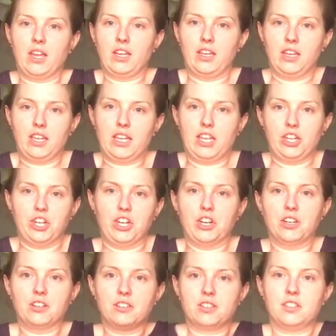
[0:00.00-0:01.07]
in
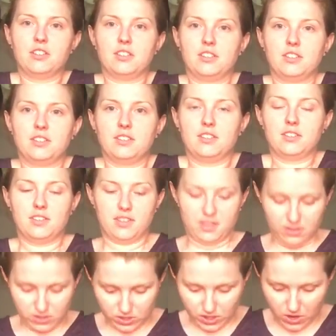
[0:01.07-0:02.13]
here.
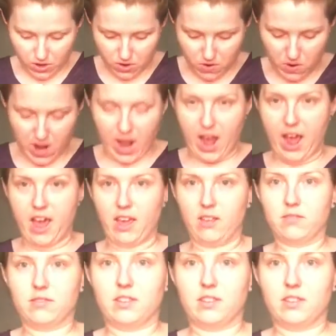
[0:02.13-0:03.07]
So I